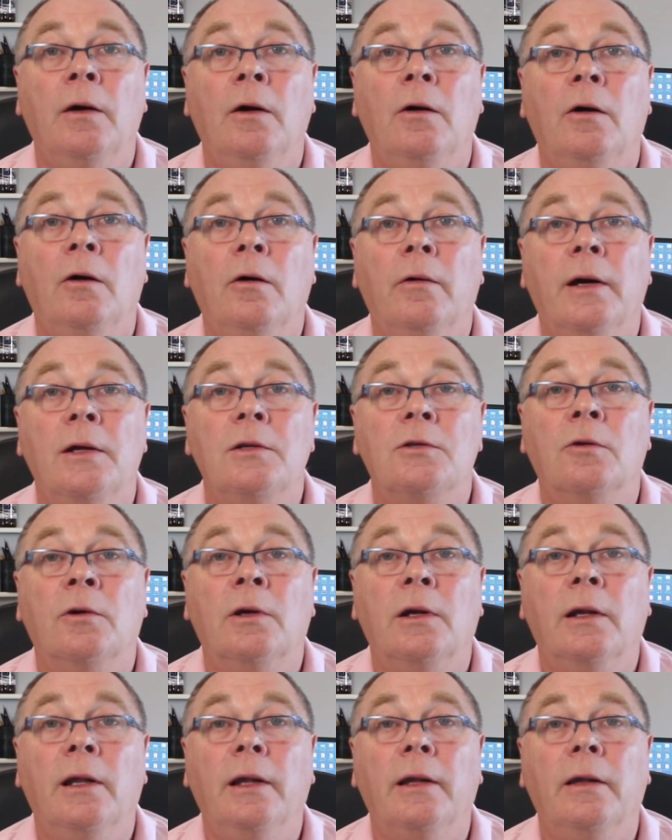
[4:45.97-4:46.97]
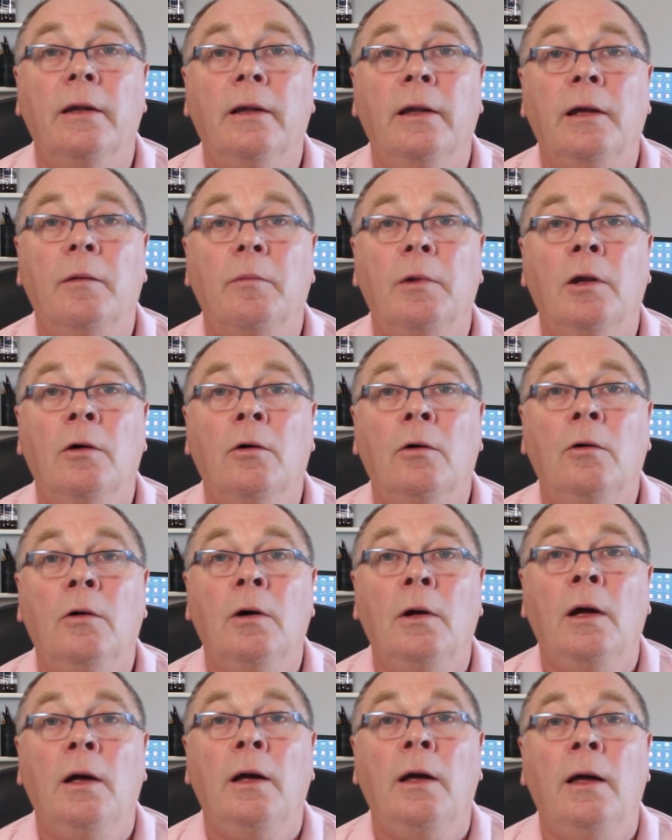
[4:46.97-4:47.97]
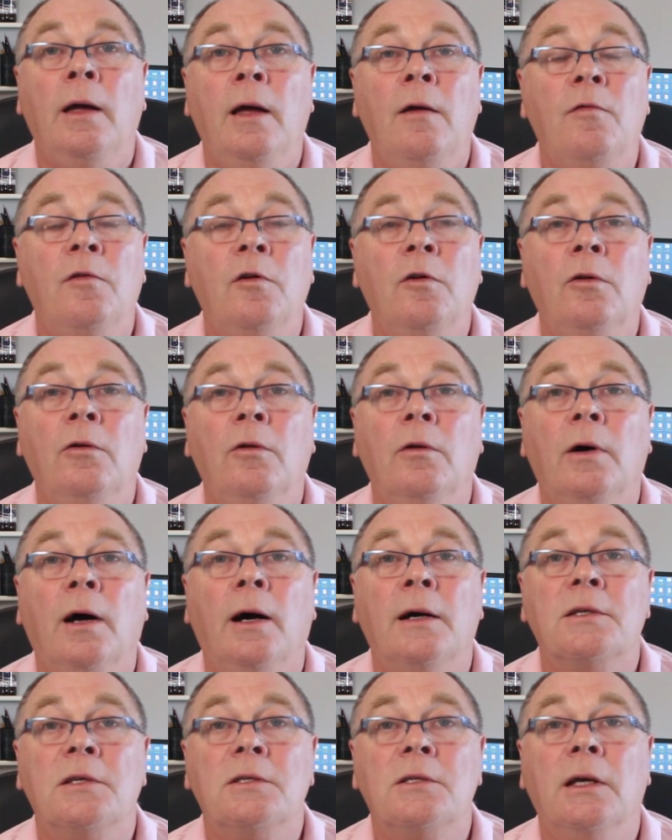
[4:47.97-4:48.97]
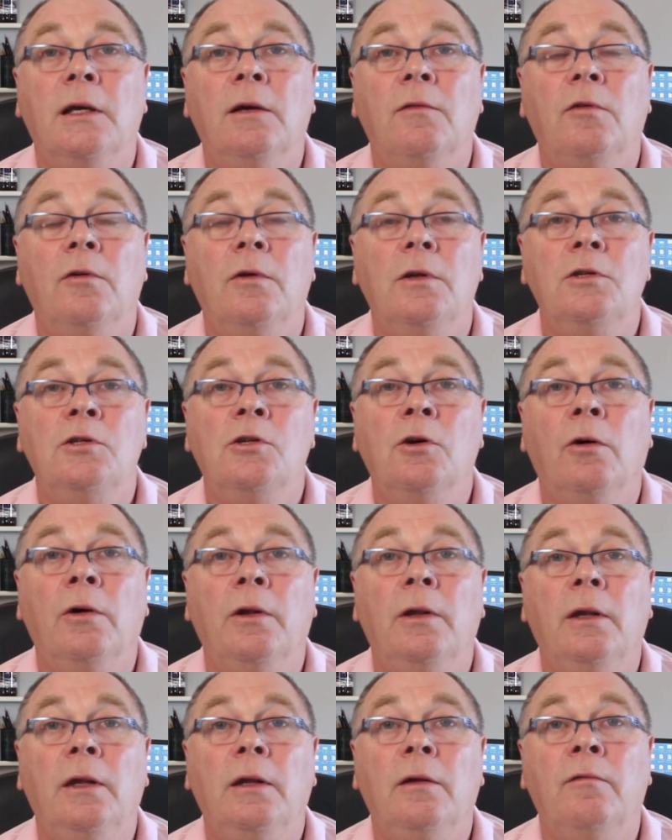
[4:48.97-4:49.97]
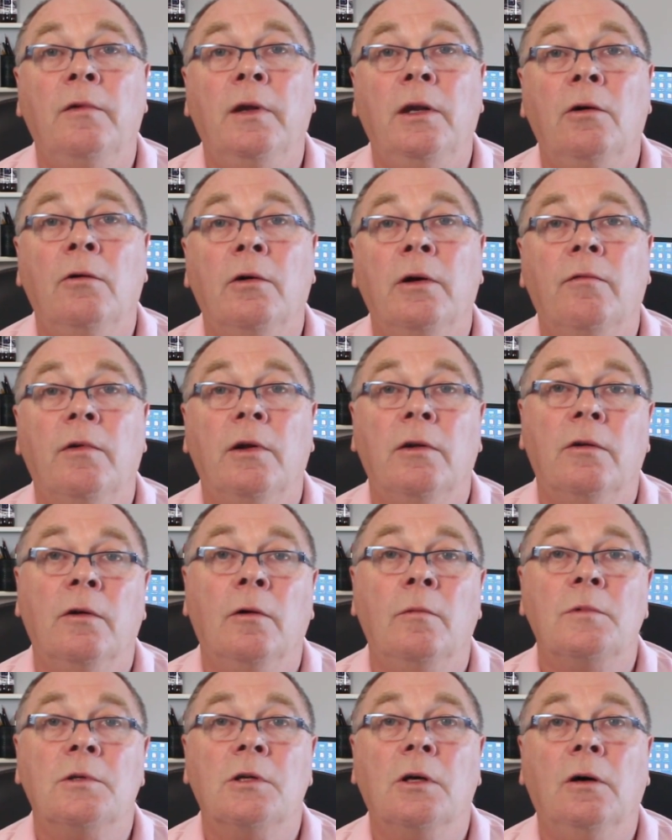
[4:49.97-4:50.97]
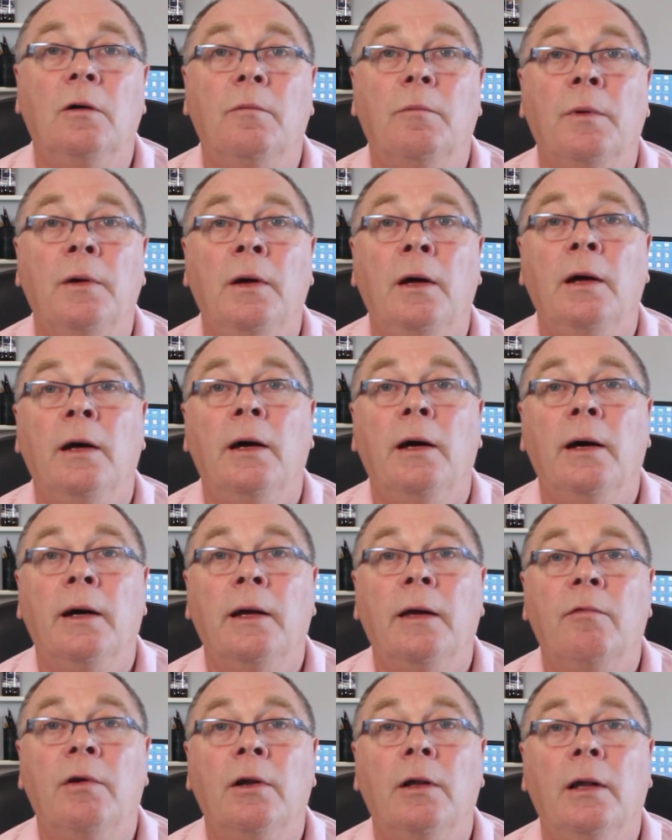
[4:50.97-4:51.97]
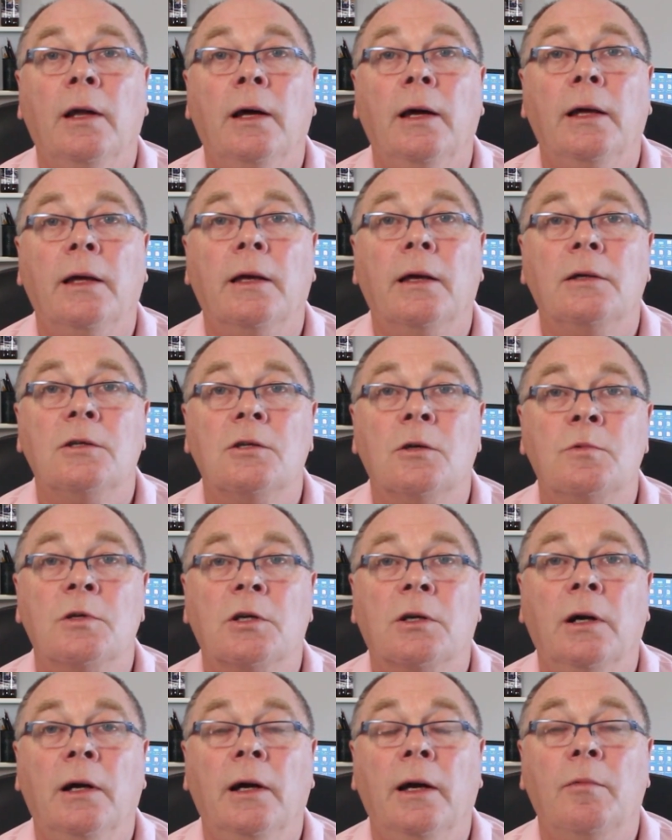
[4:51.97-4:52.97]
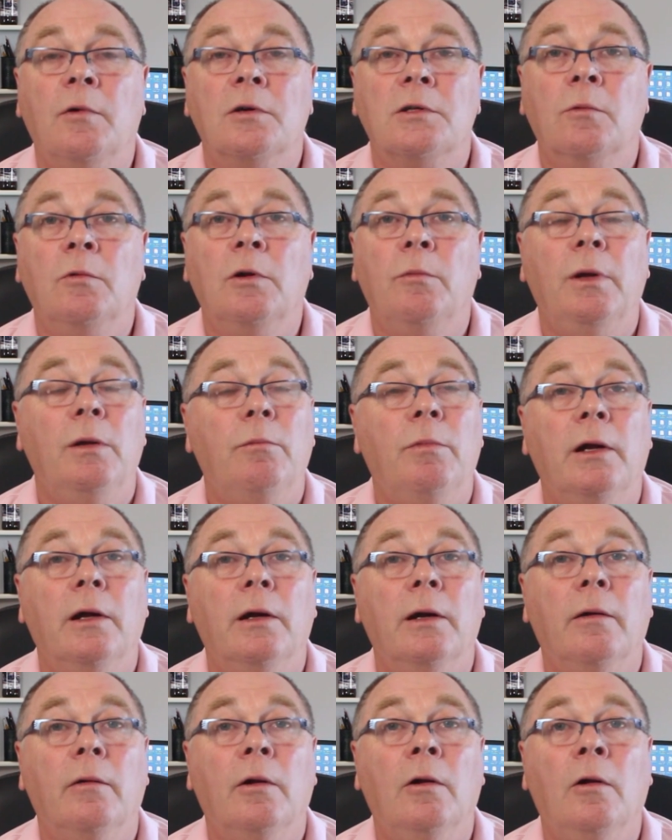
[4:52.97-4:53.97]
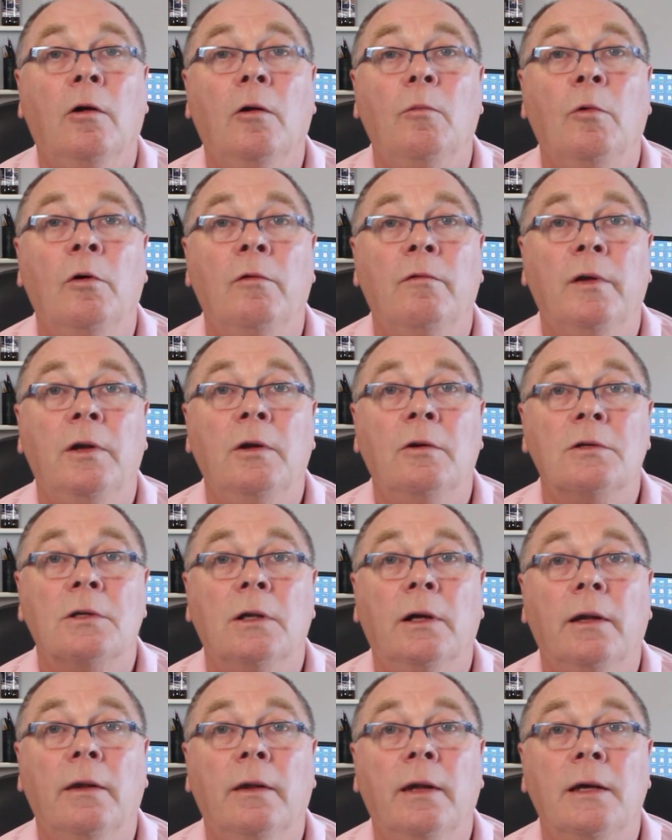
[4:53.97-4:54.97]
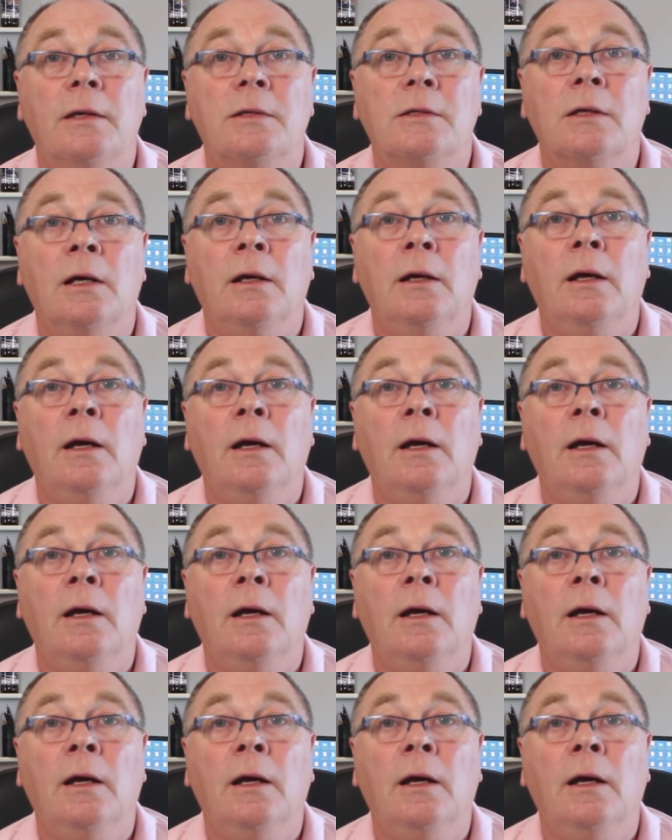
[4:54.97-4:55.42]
All right, so click the link below. If you, as I say, if you enjoyed the video, give it a thumbs up, give it a like, subscribe, because I'm going to be bringing out a lot more videos like this.